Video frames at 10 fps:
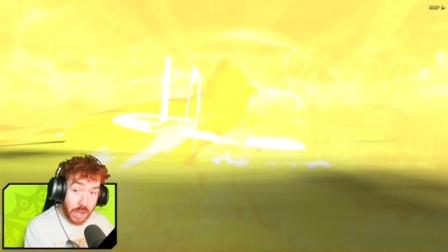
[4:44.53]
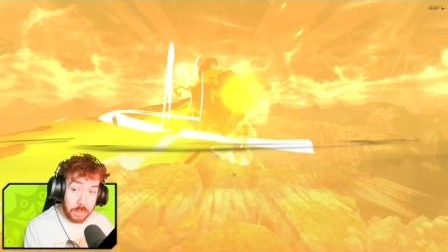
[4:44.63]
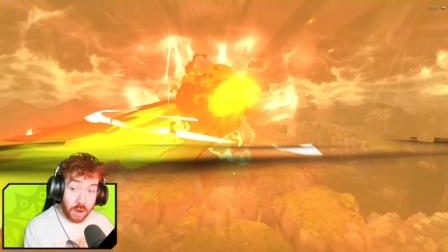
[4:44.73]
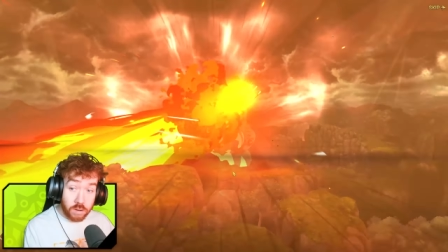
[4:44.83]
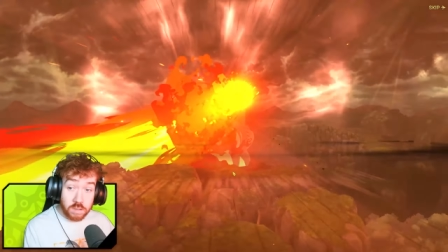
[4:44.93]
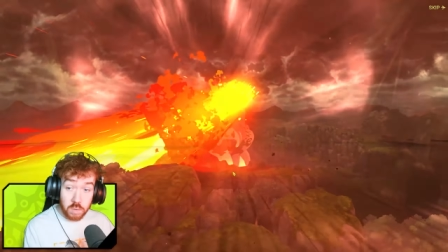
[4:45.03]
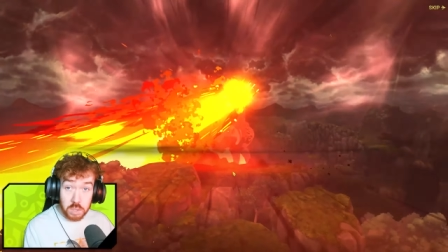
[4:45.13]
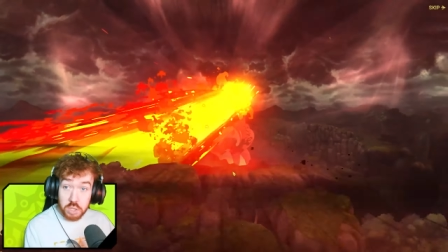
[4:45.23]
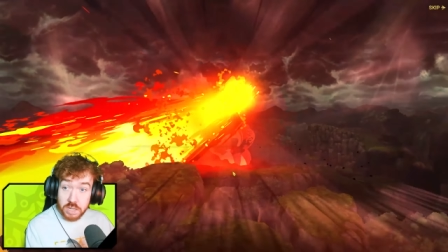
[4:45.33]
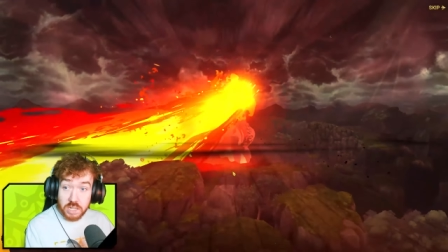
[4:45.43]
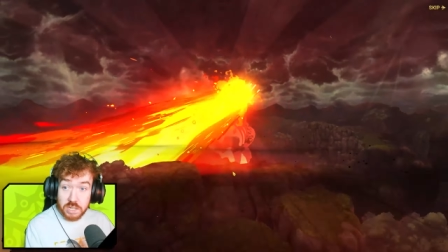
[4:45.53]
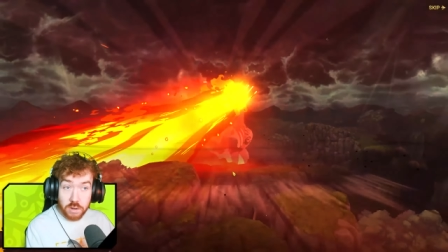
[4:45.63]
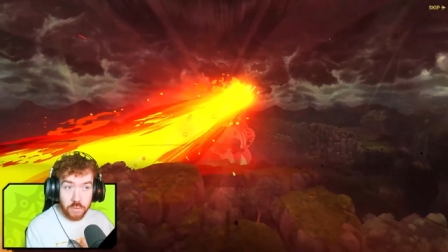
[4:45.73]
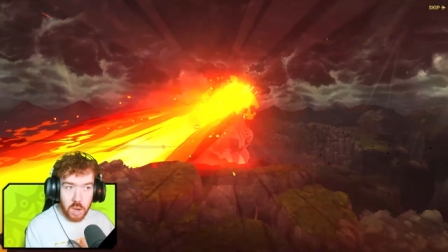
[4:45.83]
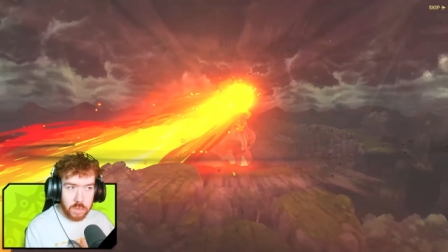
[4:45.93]
a collab character, which you can see
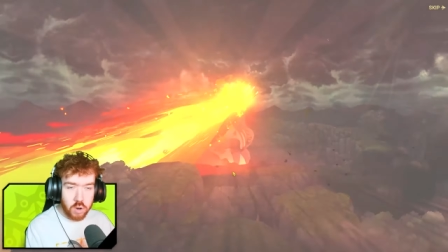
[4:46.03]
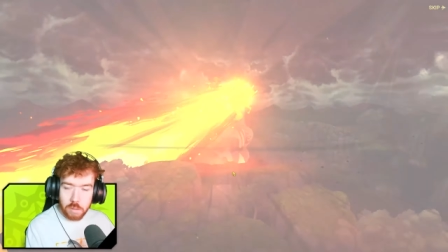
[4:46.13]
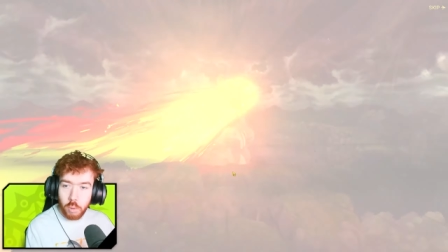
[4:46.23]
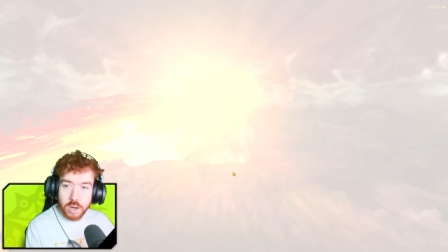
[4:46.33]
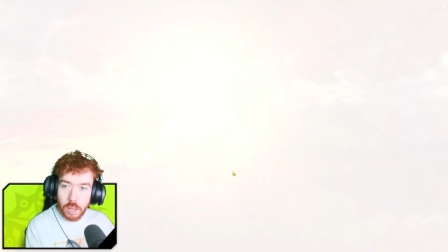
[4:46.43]
so far. We've got more